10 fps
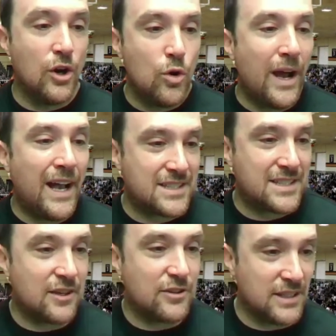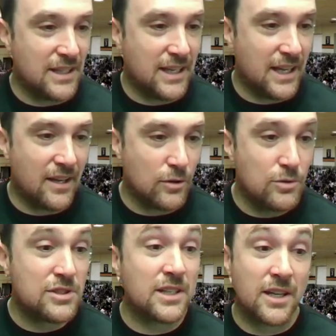Who has it in their DNA?
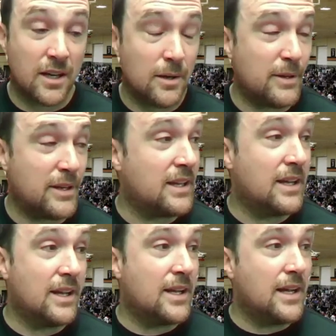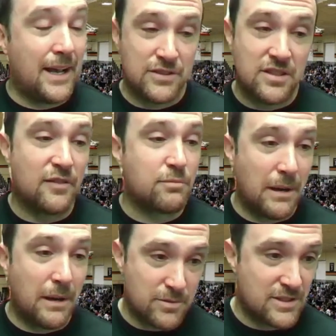Who's going to come and have a tough
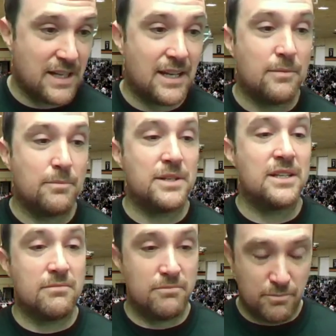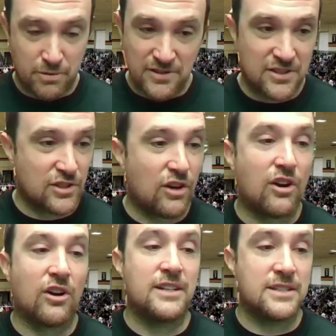problem set and be, for instance,
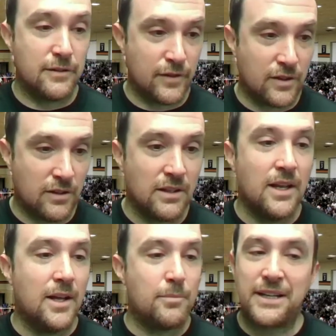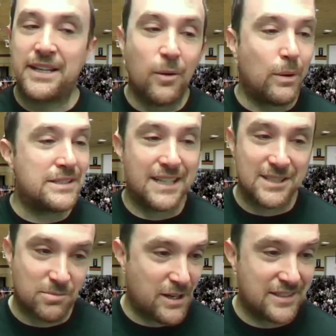hard? It's difficult, but I can't wait to get
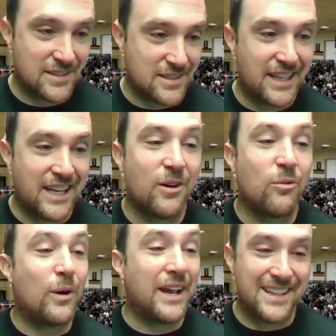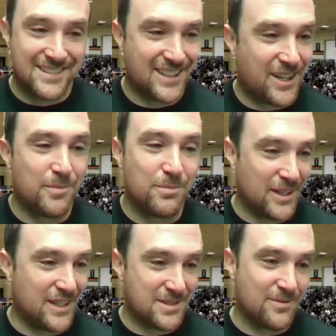to practice. I can't wait to come
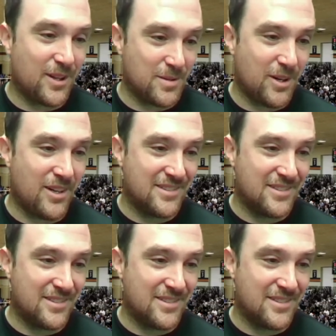play some volleyball.